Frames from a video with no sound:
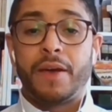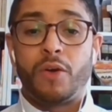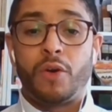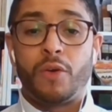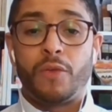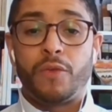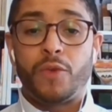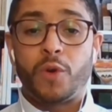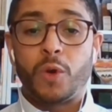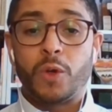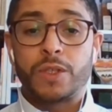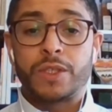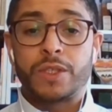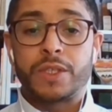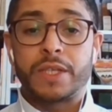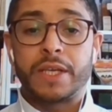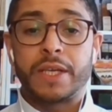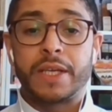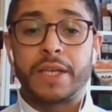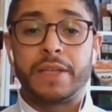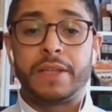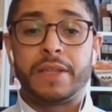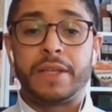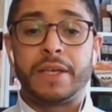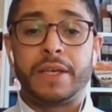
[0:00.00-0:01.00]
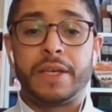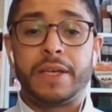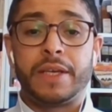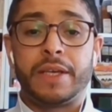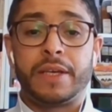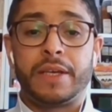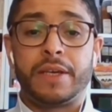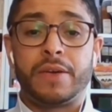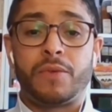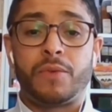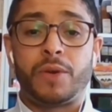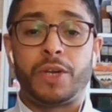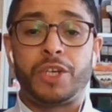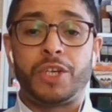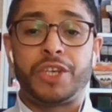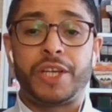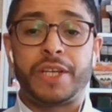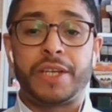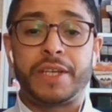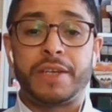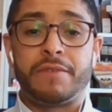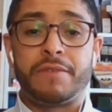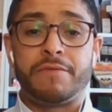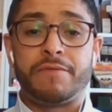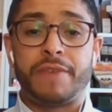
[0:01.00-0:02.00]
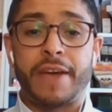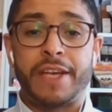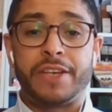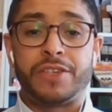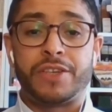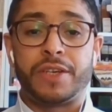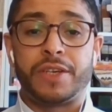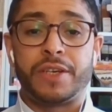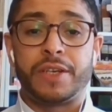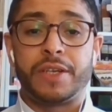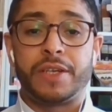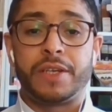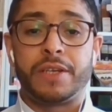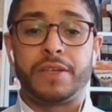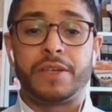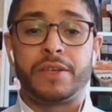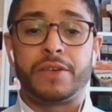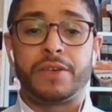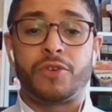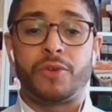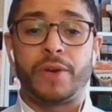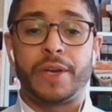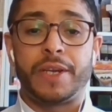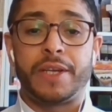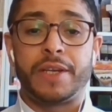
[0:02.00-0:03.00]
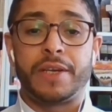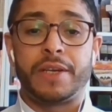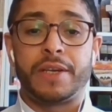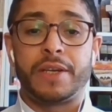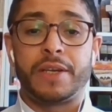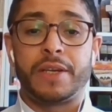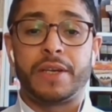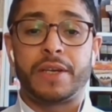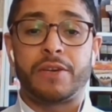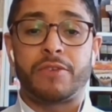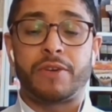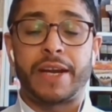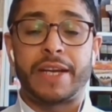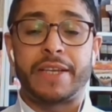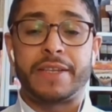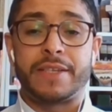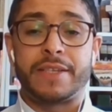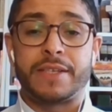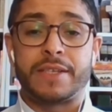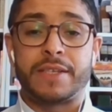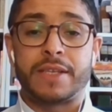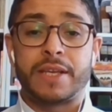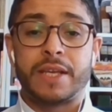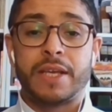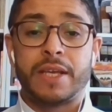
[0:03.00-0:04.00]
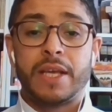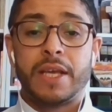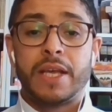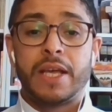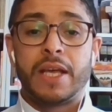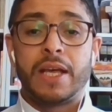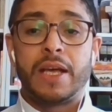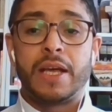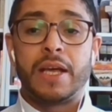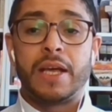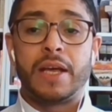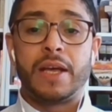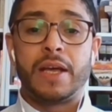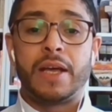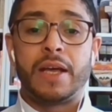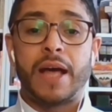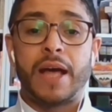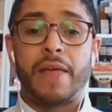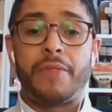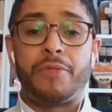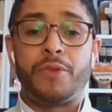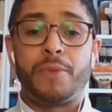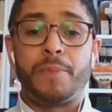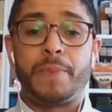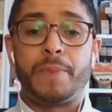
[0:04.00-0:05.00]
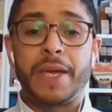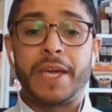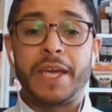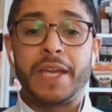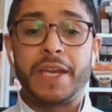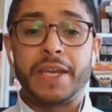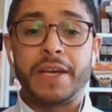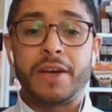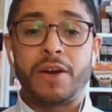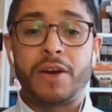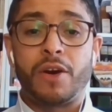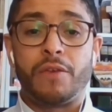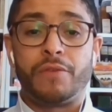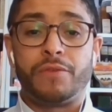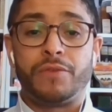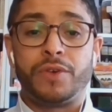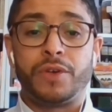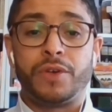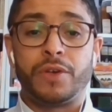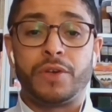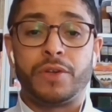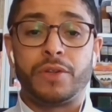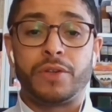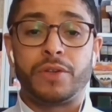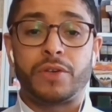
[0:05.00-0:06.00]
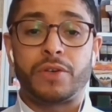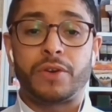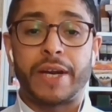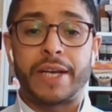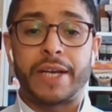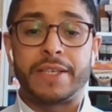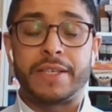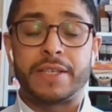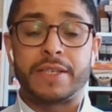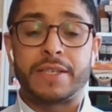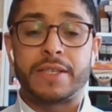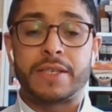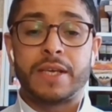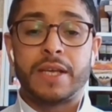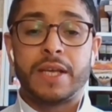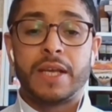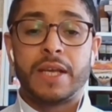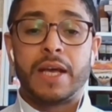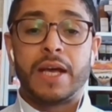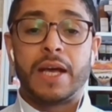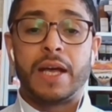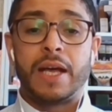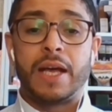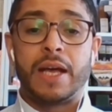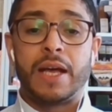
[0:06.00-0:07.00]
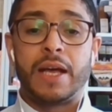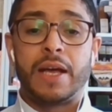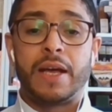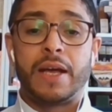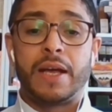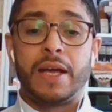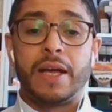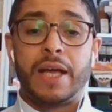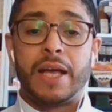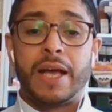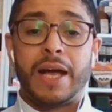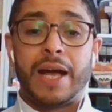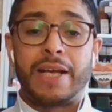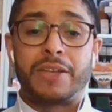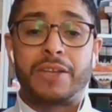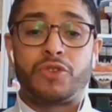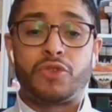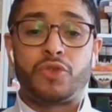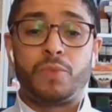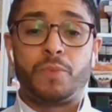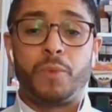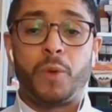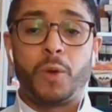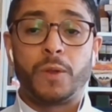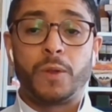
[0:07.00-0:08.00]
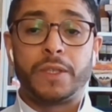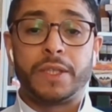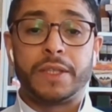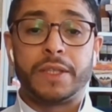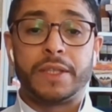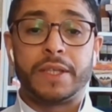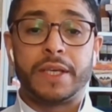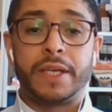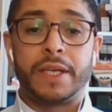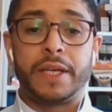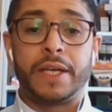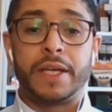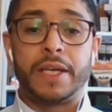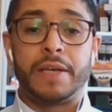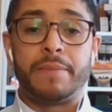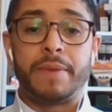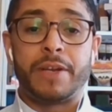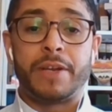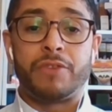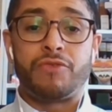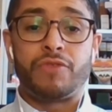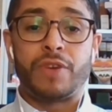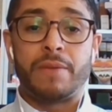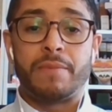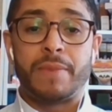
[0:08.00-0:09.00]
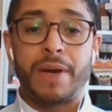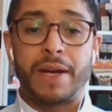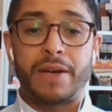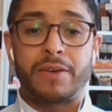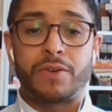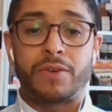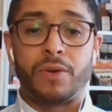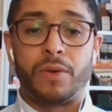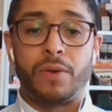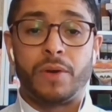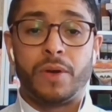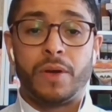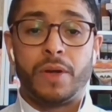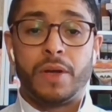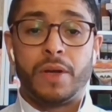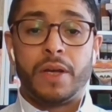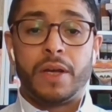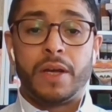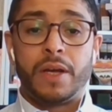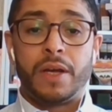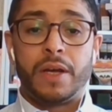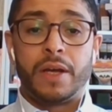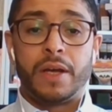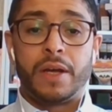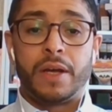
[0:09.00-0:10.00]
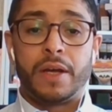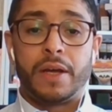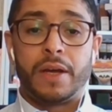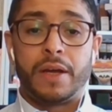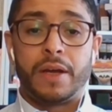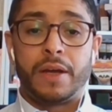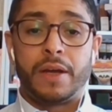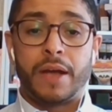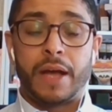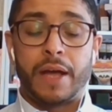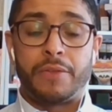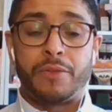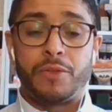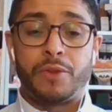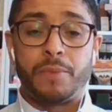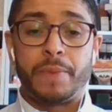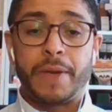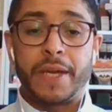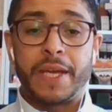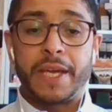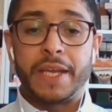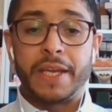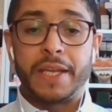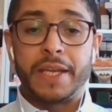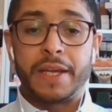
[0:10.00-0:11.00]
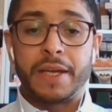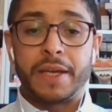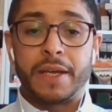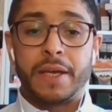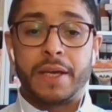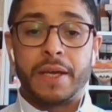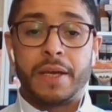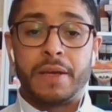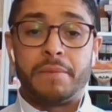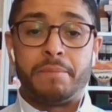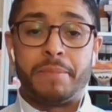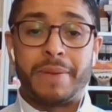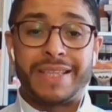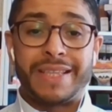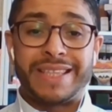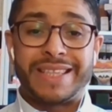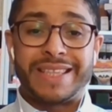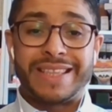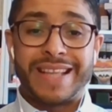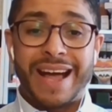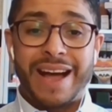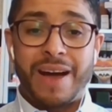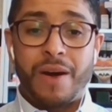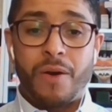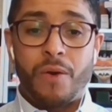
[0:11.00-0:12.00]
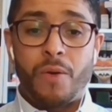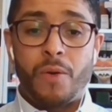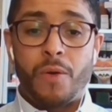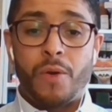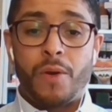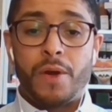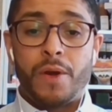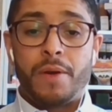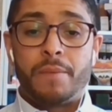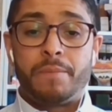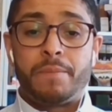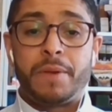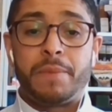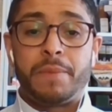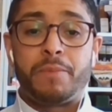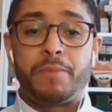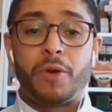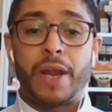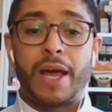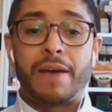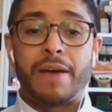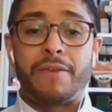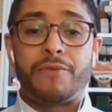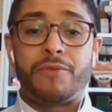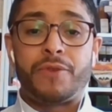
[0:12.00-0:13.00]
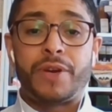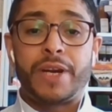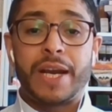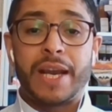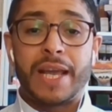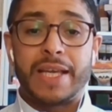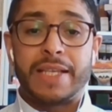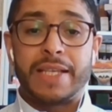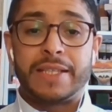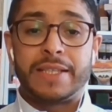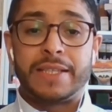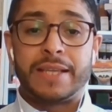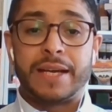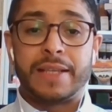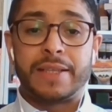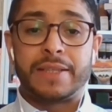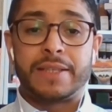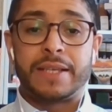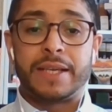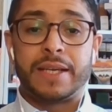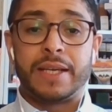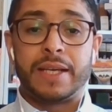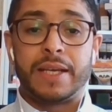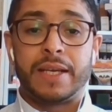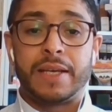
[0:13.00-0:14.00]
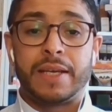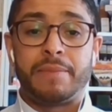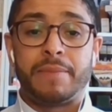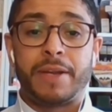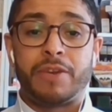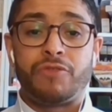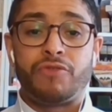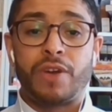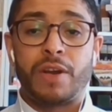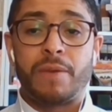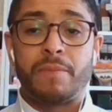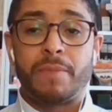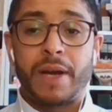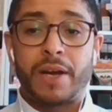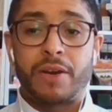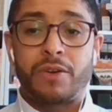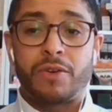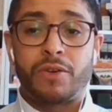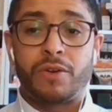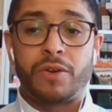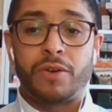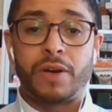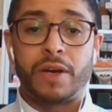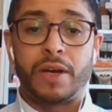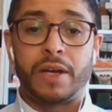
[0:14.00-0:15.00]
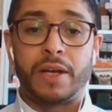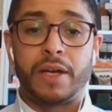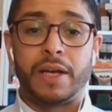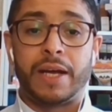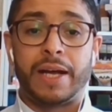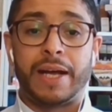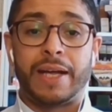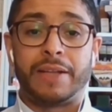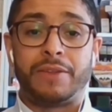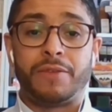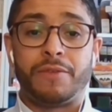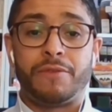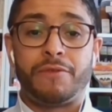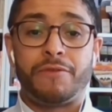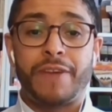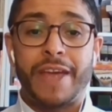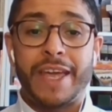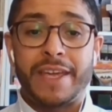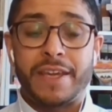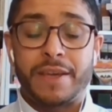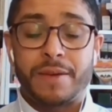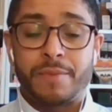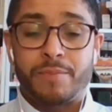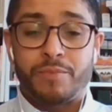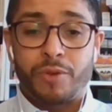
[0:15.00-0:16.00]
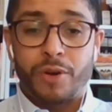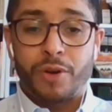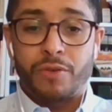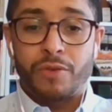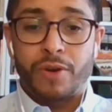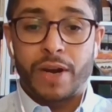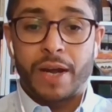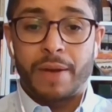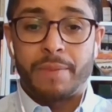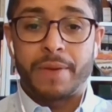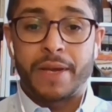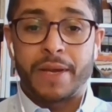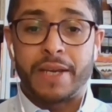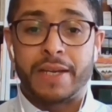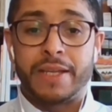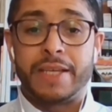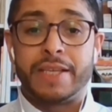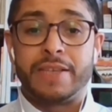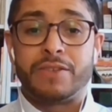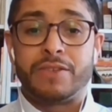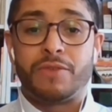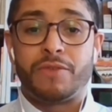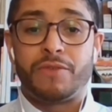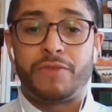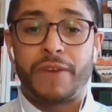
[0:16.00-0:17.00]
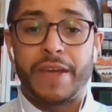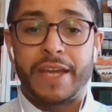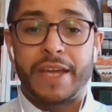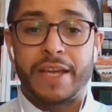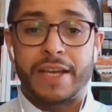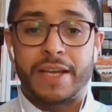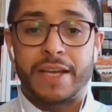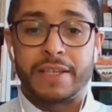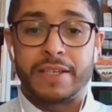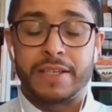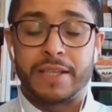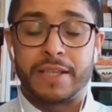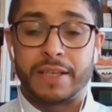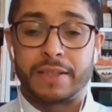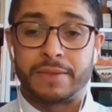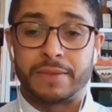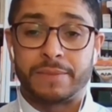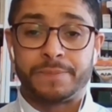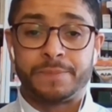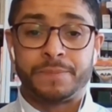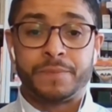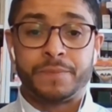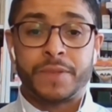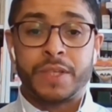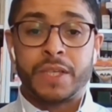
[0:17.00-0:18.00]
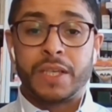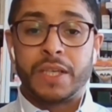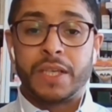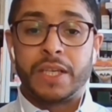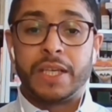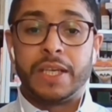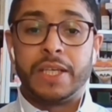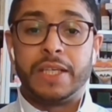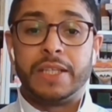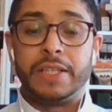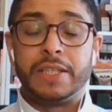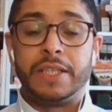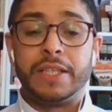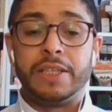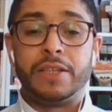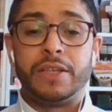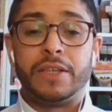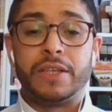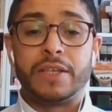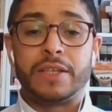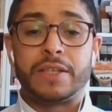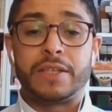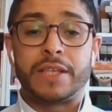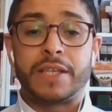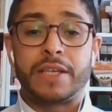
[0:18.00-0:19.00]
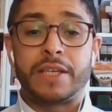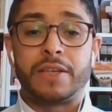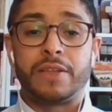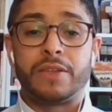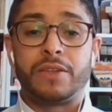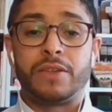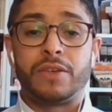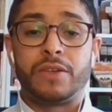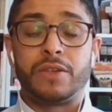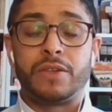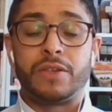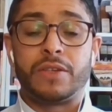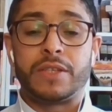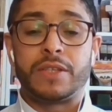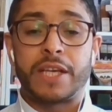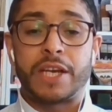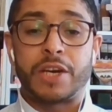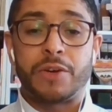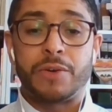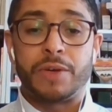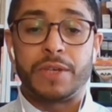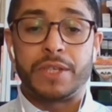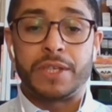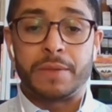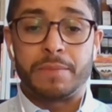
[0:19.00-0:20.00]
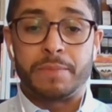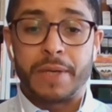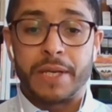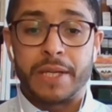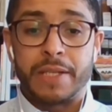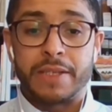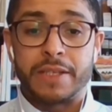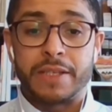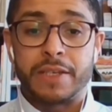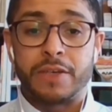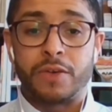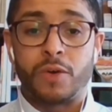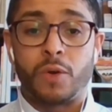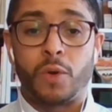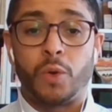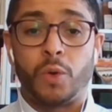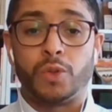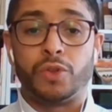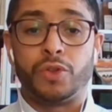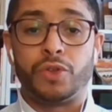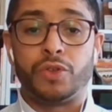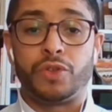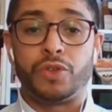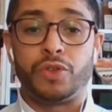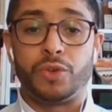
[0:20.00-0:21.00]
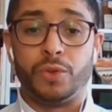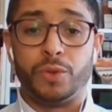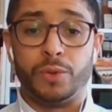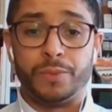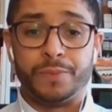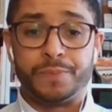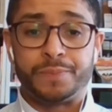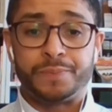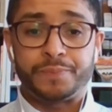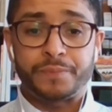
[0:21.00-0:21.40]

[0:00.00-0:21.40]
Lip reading: Of course, the Russian invasion in the Ukrainian crisis, at the beginning of the crisis, has supported Emmanuel Macron at the beginning. But now people have realized that Emmanuel Macron had a fake program and he's a fake candidate. He did the security bills in order to